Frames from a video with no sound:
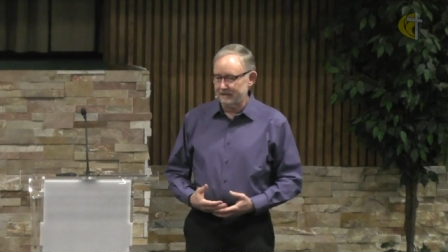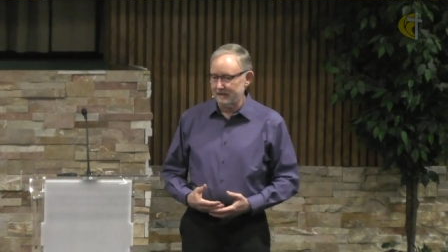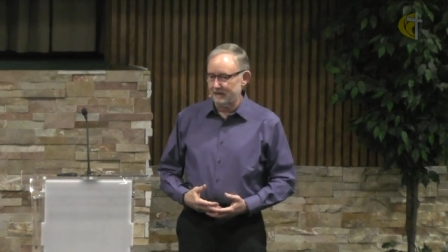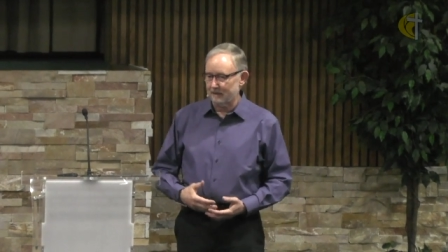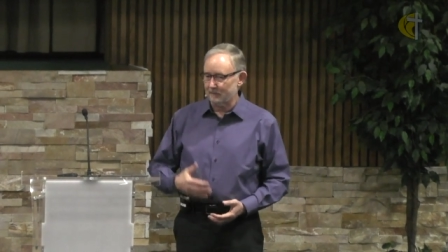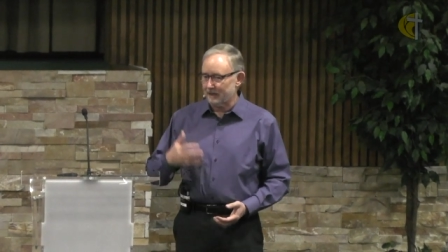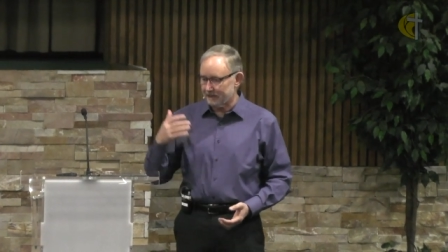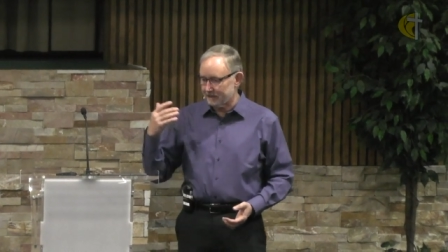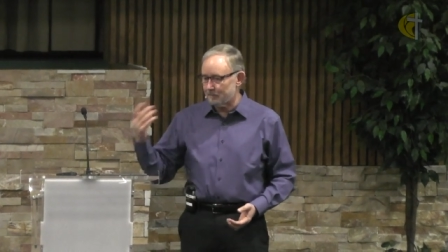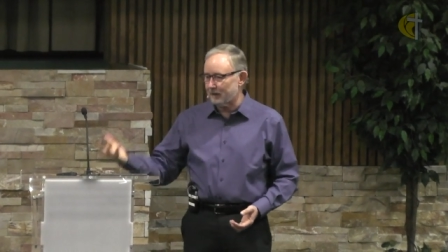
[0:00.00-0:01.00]
him
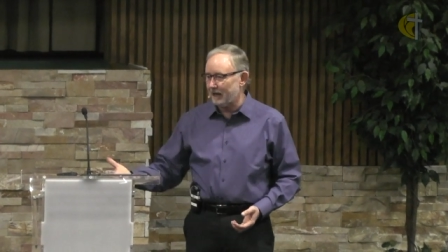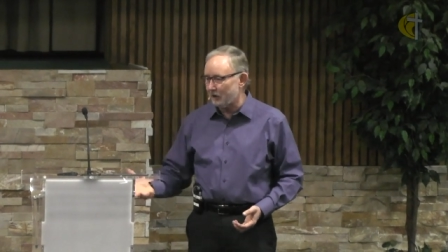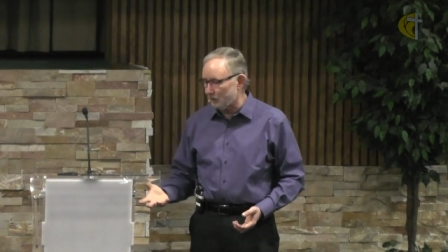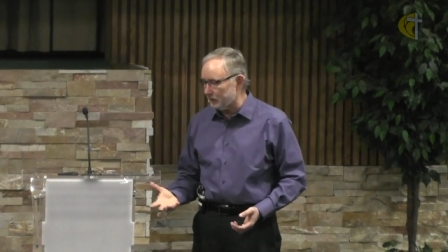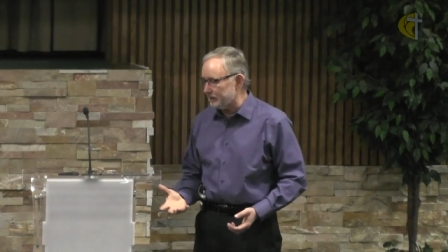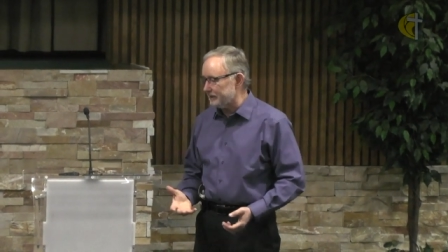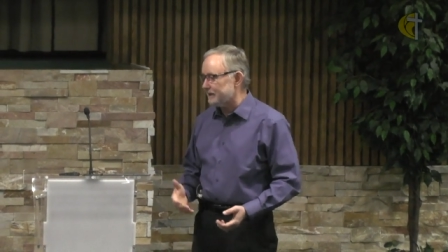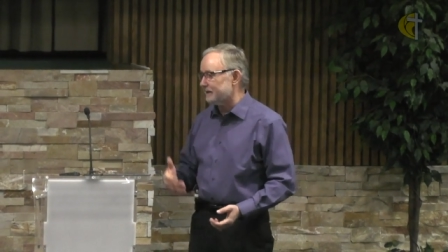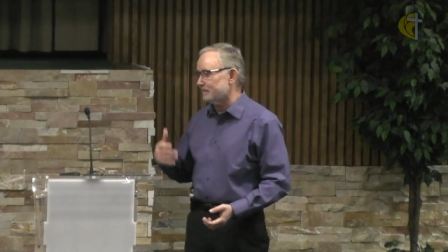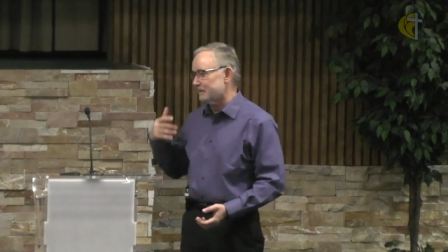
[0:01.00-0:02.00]
and empowering
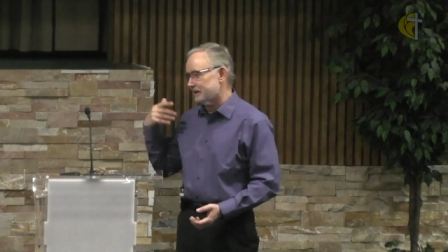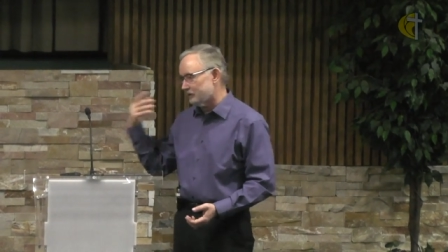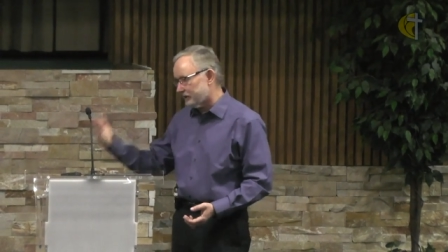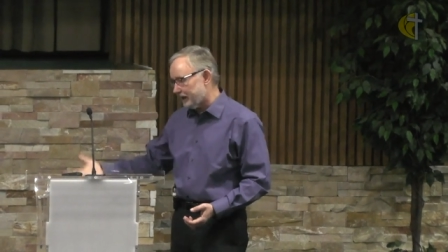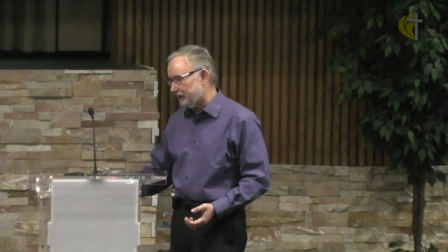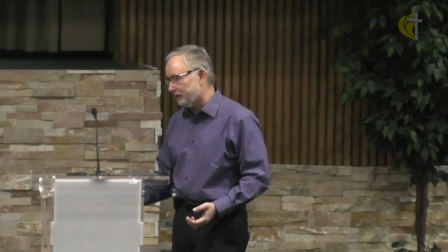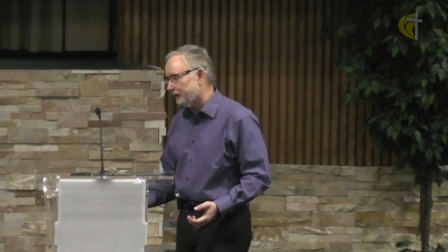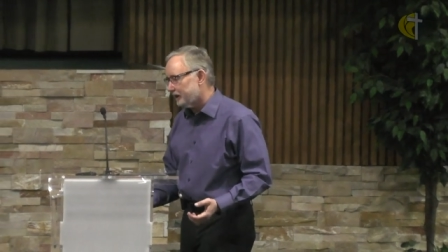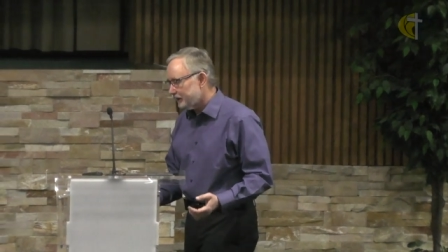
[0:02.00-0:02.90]
him, and they're